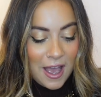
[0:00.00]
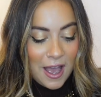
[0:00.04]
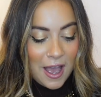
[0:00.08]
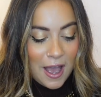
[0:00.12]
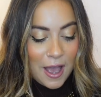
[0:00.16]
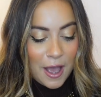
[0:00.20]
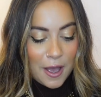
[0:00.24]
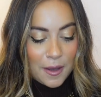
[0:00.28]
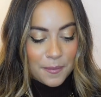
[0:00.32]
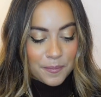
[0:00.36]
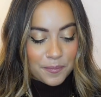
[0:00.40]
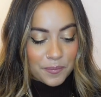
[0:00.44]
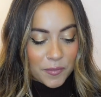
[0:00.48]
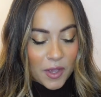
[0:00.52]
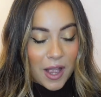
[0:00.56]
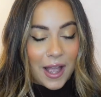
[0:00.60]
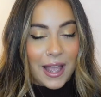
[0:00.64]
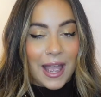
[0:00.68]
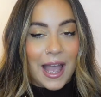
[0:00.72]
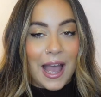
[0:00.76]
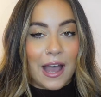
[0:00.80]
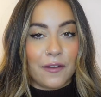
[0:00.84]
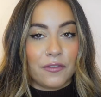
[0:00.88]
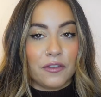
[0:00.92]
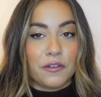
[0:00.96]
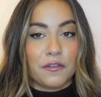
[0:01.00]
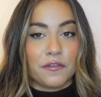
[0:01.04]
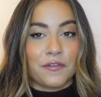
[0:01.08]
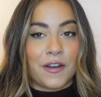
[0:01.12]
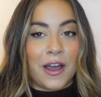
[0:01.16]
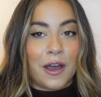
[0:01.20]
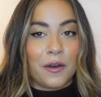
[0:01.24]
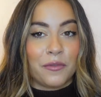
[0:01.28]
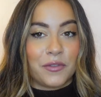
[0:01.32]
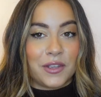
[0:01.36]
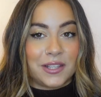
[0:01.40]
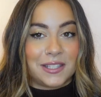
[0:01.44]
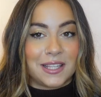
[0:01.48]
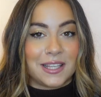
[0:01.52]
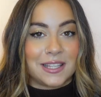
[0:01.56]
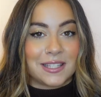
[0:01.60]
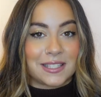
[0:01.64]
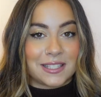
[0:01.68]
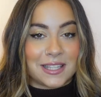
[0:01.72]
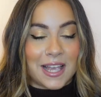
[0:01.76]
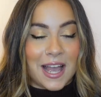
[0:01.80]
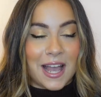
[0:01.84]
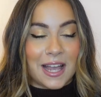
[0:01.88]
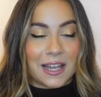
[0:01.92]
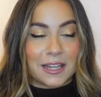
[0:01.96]
I haven't found this
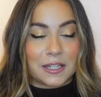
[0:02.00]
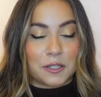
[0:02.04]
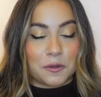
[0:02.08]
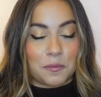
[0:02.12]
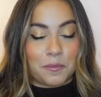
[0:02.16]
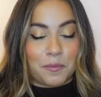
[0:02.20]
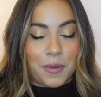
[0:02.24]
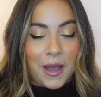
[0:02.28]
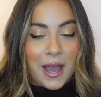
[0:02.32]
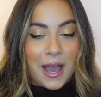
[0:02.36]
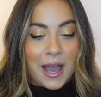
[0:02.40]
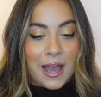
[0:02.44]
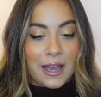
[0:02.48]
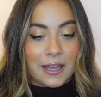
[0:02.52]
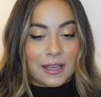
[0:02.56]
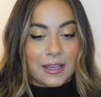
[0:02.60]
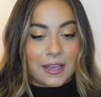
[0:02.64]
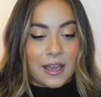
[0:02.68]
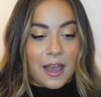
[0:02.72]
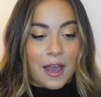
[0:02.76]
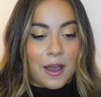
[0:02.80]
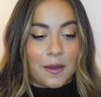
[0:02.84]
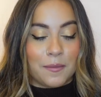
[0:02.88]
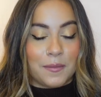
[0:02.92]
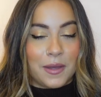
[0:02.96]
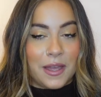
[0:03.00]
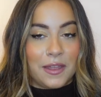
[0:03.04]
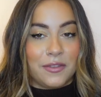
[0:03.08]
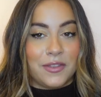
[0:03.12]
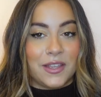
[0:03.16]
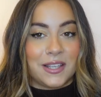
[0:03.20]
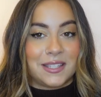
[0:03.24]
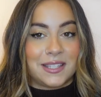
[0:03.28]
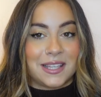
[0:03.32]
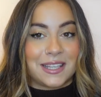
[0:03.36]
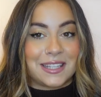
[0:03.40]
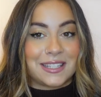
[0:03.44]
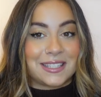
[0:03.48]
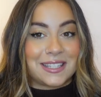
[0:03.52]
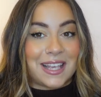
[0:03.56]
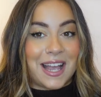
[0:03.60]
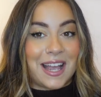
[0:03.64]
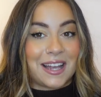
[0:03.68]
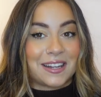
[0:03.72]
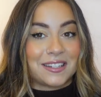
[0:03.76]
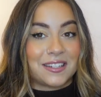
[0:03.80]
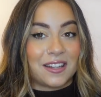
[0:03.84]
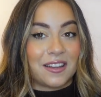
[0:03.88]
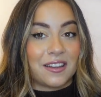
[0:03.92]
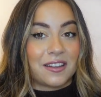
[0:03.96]
exact bag in this
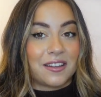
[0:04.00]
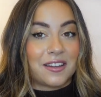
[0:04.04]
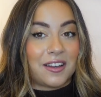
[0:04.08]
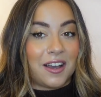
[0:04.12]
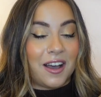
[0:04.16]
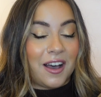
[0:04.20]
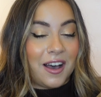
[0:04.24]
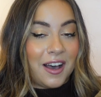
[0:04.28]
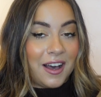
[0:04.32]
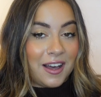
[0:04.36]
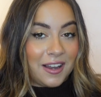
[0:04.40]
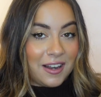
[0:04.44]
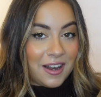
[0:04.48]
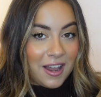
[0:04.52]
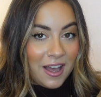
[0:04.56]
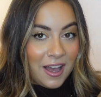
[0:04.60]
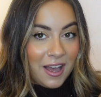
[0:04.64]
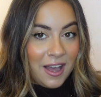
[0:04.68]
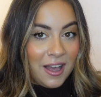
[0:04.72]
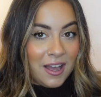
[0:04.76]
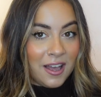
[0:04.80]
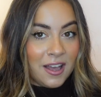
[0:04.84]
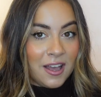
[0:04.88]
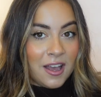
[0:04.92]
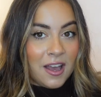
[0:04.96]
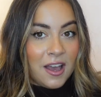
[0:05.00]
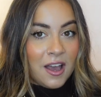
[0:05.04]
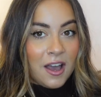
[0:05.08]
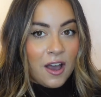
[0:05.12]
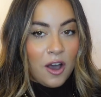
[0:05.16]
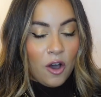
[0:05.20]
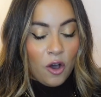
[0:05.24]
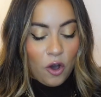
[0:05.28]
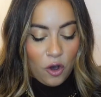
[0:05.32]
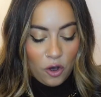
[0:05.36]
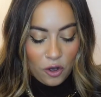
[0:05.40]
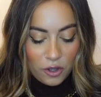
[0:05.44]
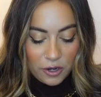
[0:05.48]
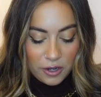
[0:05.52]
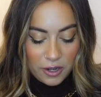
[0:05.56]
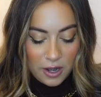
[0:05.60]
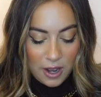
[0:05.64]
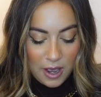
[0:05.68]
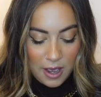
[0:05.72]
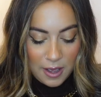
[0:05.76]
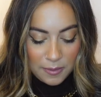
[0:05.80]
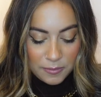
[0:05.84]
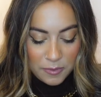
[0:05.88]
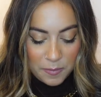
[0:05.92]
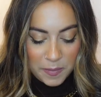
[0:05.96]
exact colour on
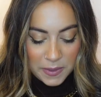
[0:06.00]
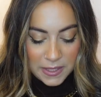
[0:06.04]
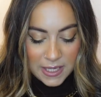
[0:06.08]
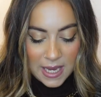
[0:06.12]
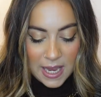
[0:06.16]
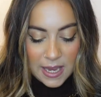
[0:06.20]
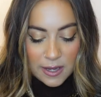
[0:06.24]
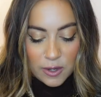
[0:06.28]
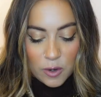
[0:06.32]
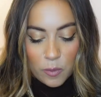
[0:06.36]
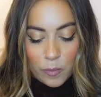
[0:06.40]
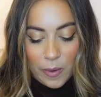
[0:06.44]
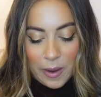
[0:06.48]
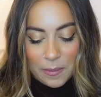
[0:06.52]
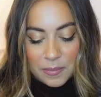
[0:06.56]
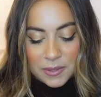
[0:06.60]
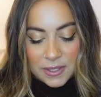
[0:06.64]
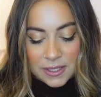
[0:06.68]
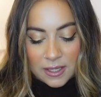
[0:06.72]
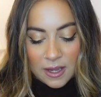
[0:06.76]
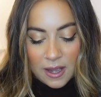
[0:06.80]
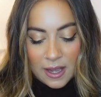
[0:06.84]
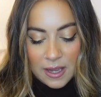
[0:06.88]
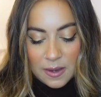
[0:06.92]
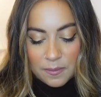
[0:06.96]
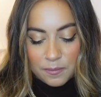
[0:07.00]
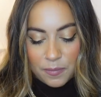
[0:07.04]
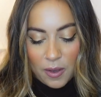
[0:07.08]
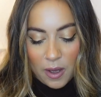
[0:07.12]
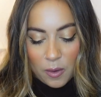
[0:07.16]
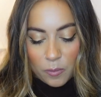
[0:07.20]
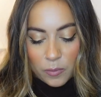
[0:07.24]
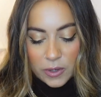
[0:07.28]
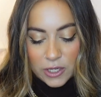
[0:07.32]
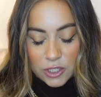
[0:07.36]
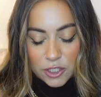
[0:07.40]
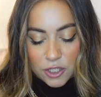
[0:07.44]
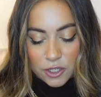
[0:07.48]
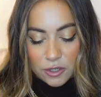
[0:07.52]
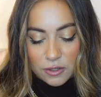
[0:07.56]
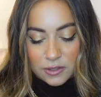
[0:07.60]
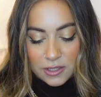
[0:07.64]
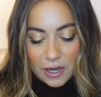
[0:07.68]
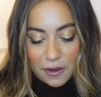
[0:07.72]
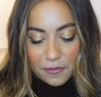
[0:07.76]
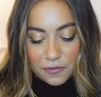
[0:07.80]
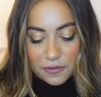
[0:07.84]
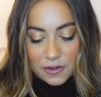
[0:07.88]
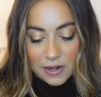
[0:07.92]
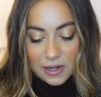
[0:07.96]
the Bottega website, but we do
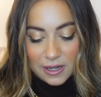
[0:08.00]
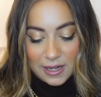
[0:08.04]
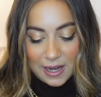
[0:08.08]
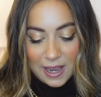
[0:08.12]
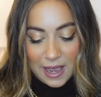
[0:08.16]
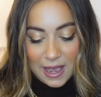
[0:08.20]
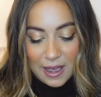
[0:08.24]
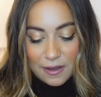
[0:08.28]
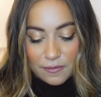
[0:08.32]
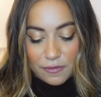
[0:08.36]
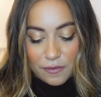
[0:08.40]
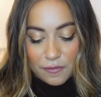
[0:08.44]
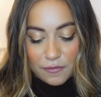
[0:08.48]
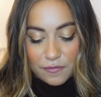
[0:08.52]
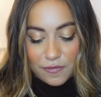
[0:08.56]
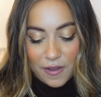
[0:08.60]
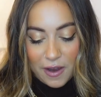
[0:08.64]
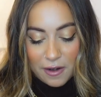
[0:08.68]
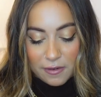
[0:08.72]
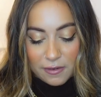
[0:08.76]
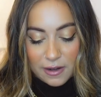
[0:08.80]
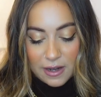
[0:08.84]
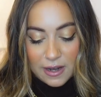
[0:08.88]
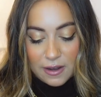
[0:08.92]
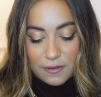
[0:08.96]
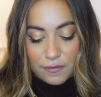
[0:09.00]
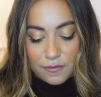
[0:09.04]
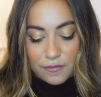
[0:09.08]
definitely have very,